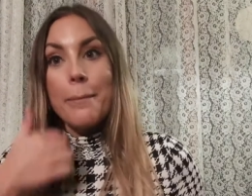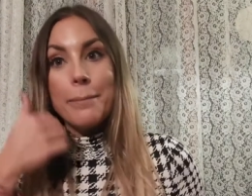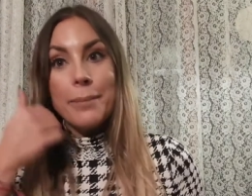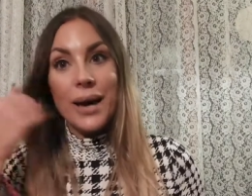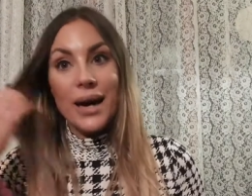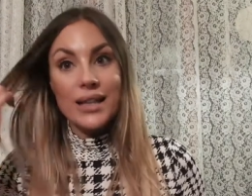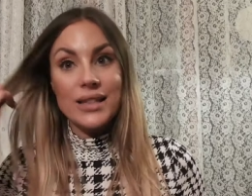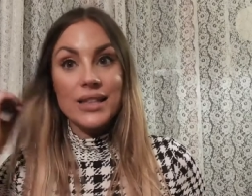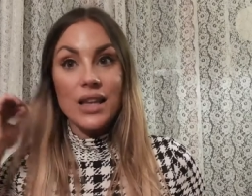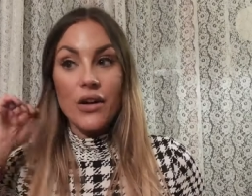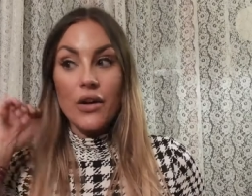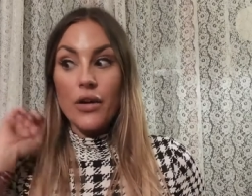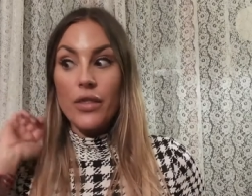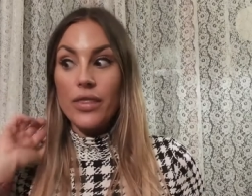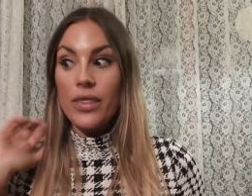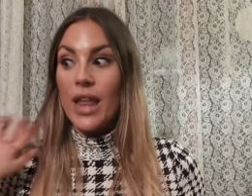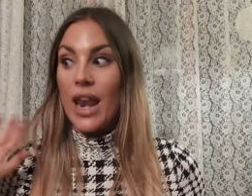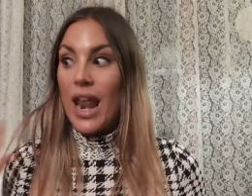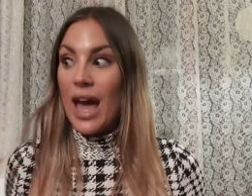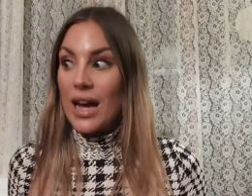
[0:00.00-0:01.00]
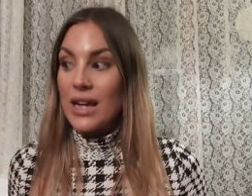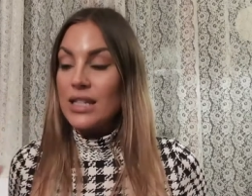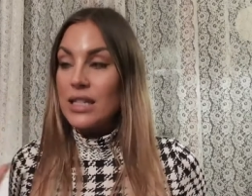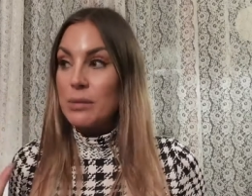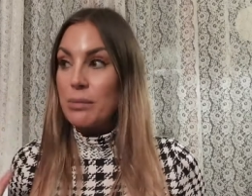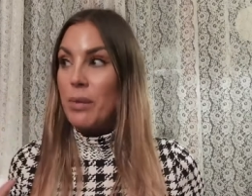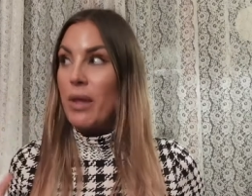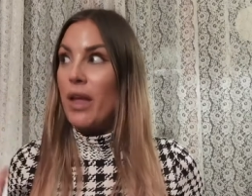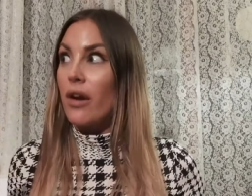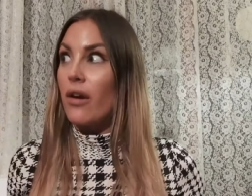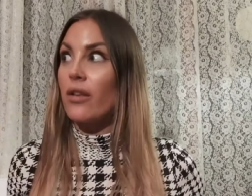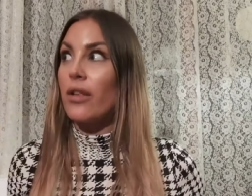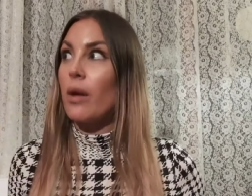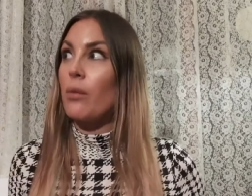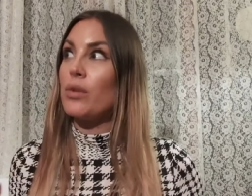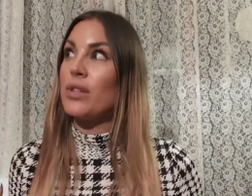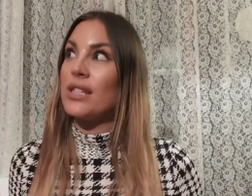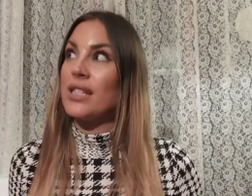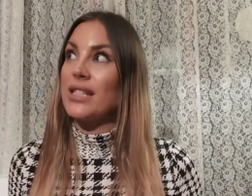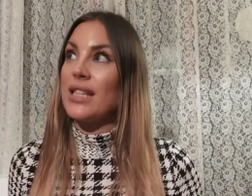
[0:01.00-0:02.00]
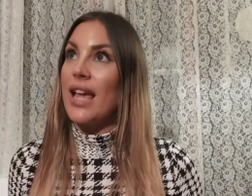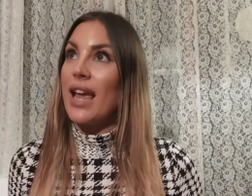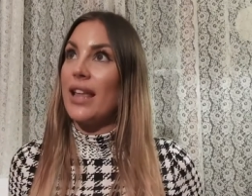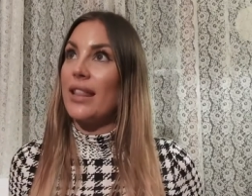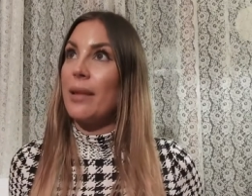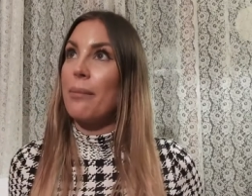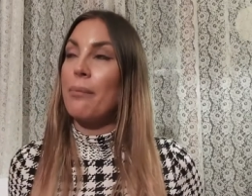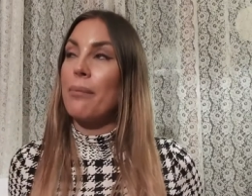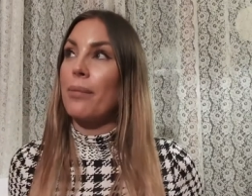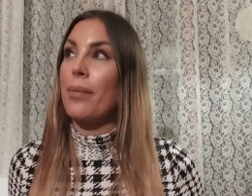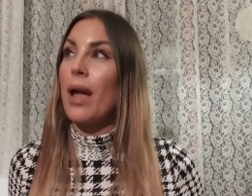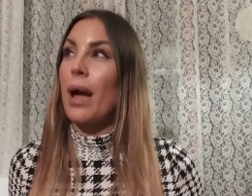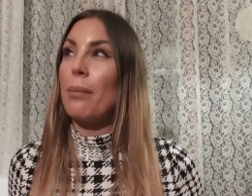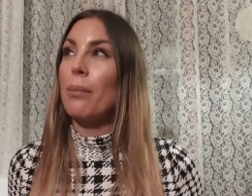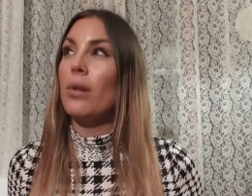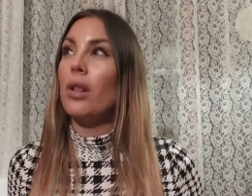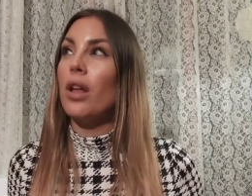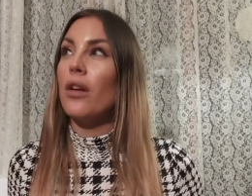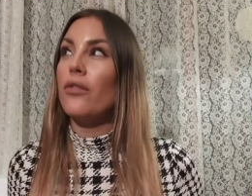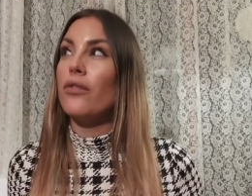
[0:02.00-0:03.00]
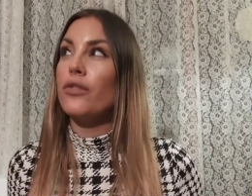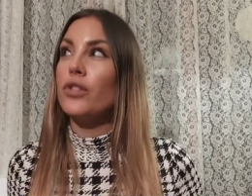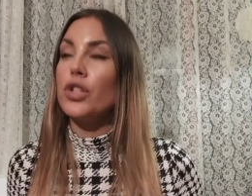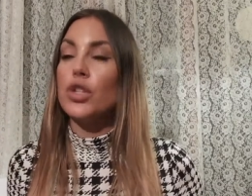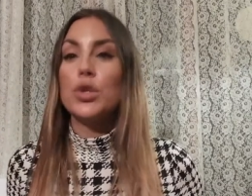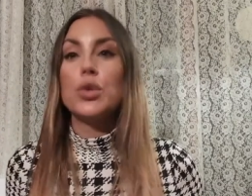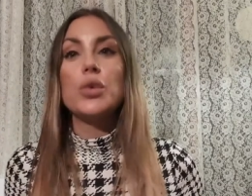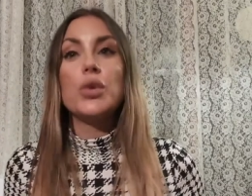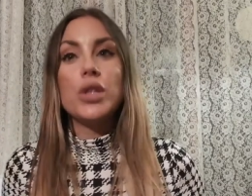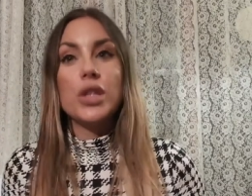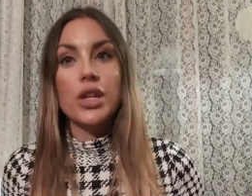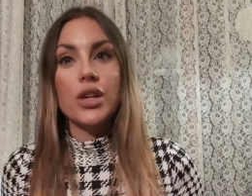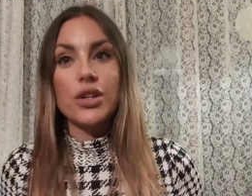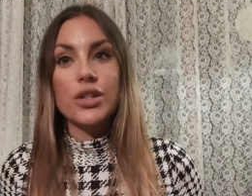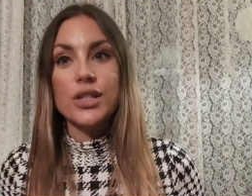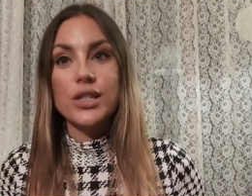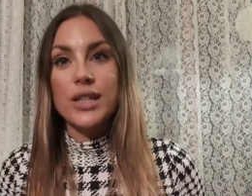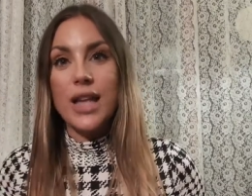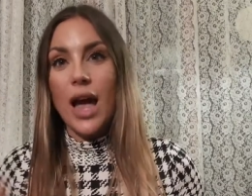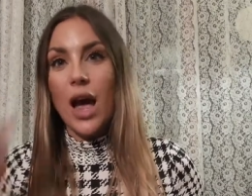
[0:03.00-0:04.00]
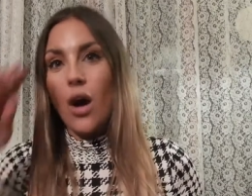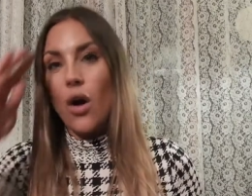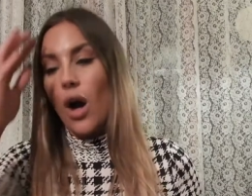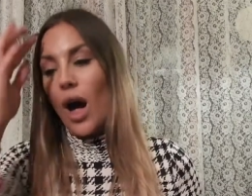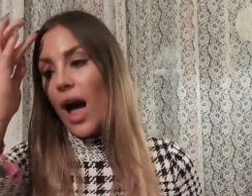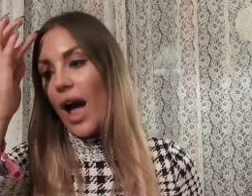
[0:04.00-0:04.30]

But the last period, I will say the couple of two years now,